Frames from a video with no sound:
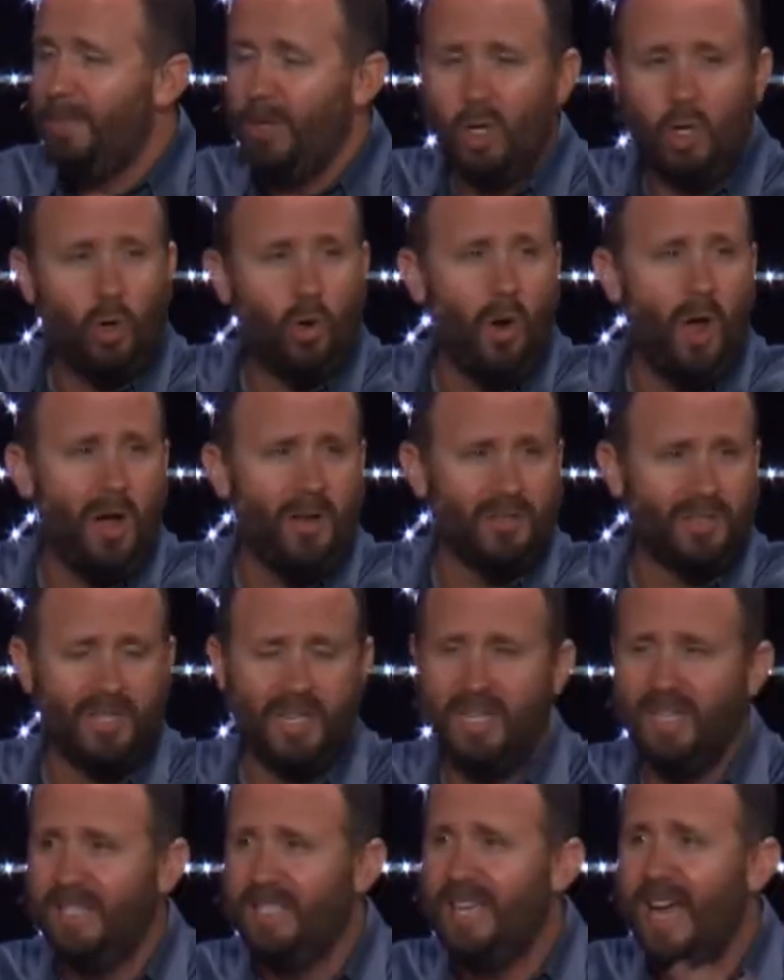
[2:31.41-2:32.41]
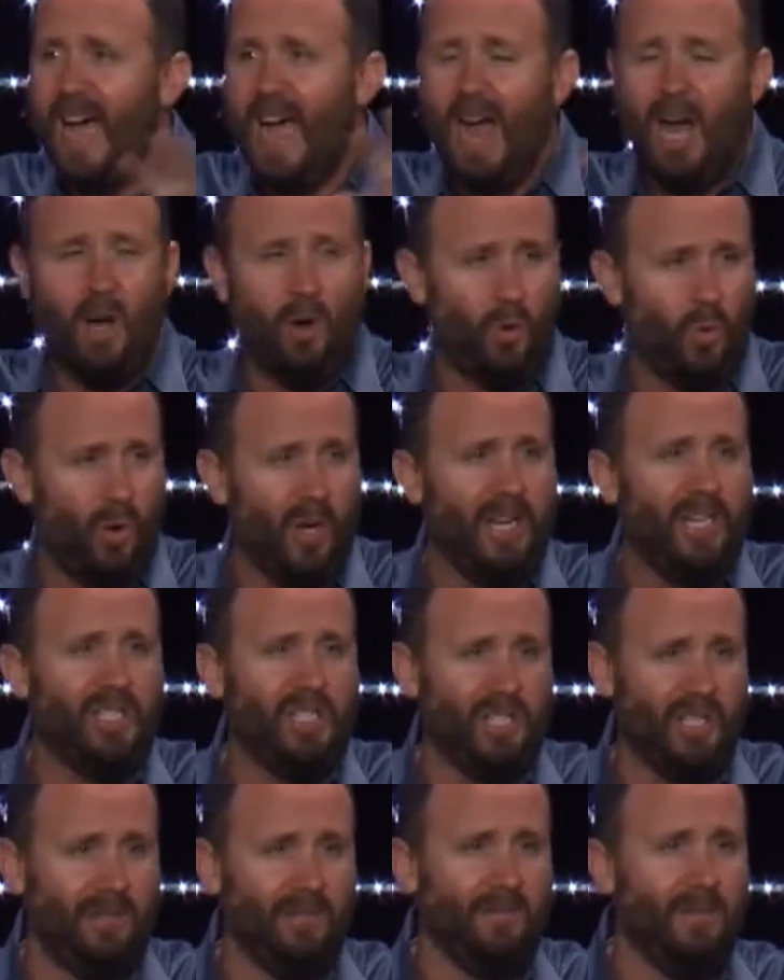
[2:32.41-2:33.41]
across an entire
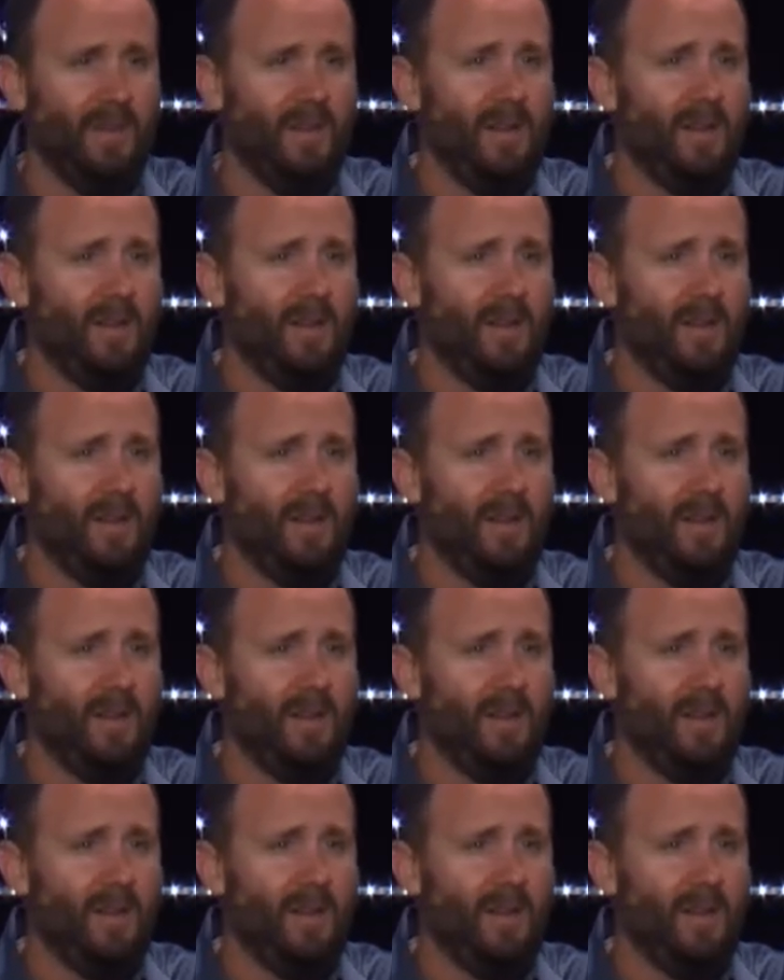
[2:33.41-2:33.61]
region,